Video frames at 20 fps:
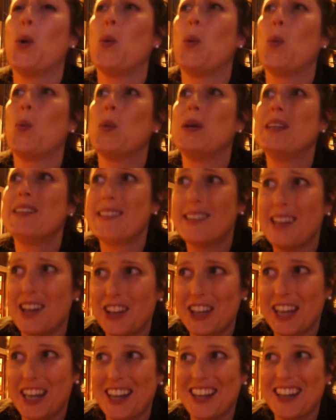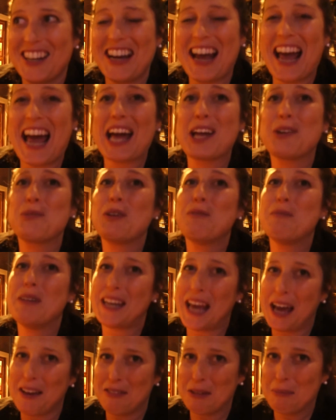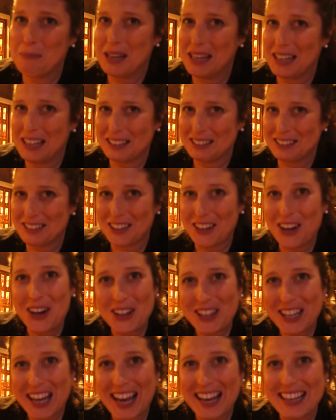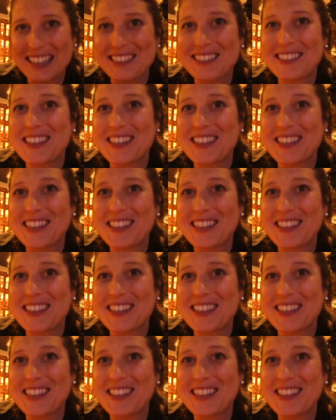we sell here, and we've been having meetings here all day. So.